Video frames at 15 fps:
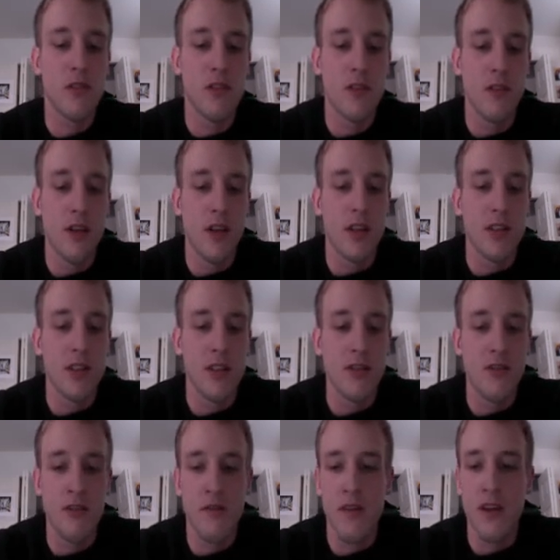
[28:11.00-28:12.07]
during the
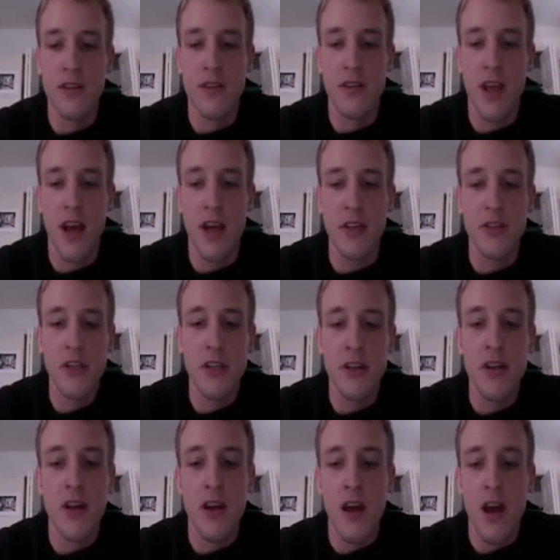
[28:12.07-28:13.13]
concentric phase of the action.
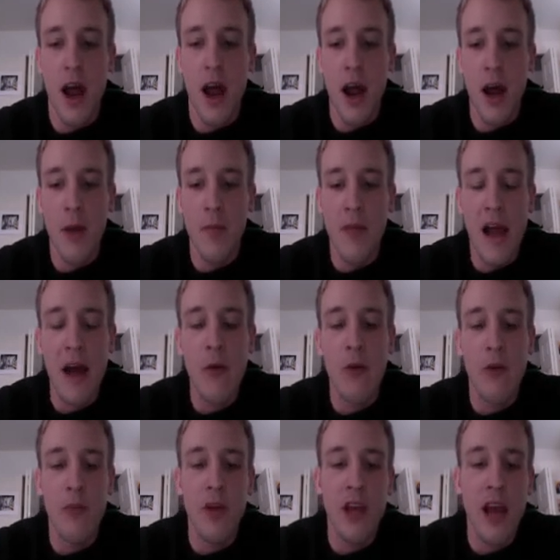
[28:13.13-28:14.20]
That
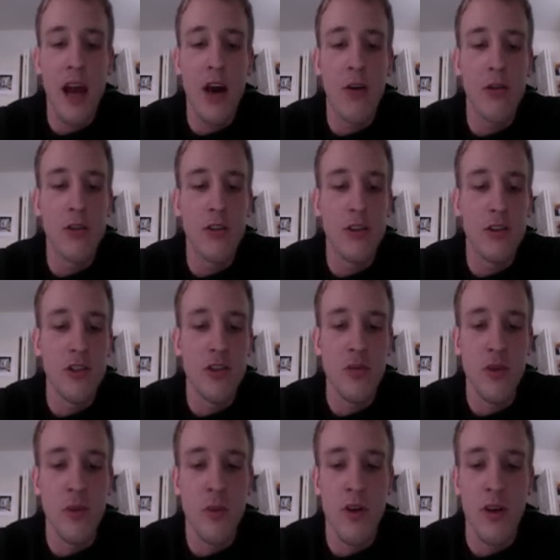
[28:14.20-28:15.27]
would be how you
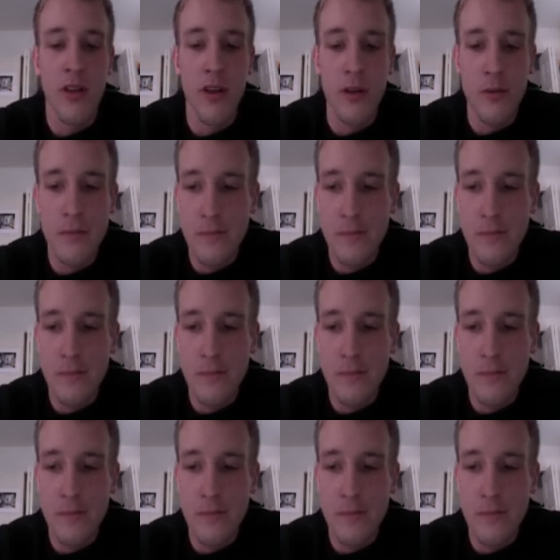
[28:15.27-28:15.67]
should be breathing.